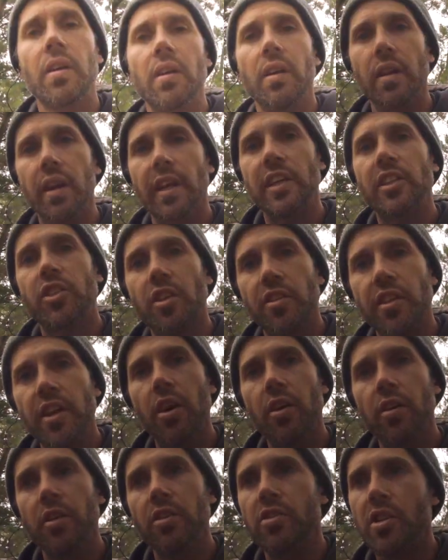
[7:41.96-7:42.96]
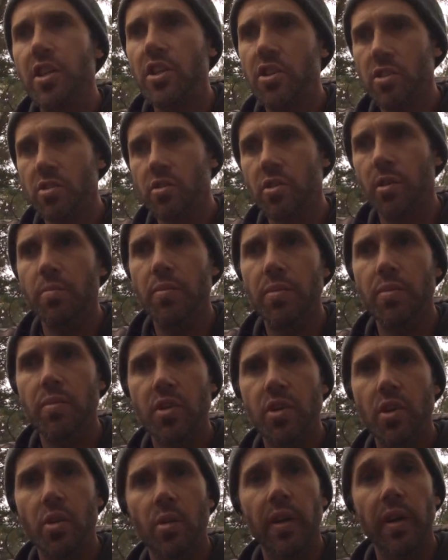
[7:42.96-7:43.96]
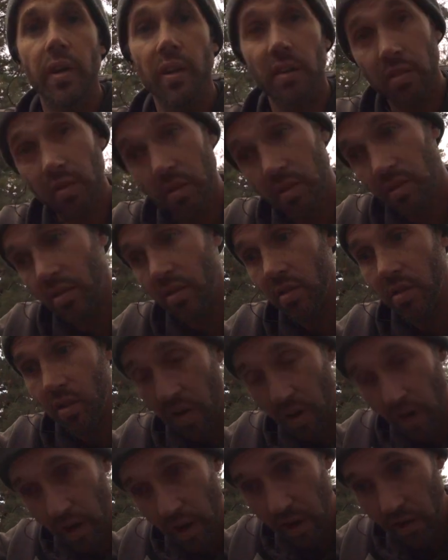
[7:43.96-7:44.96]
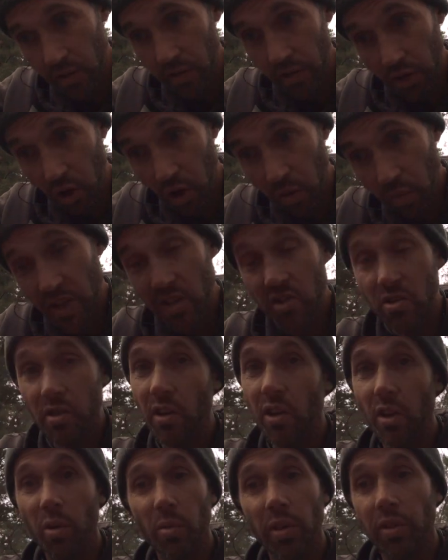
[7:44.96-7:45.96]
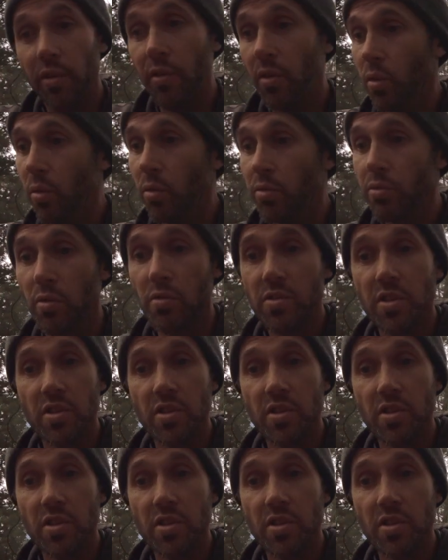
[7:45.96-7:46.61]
Links to the yoga sessions I'm doing are in the comments, along with all sorts of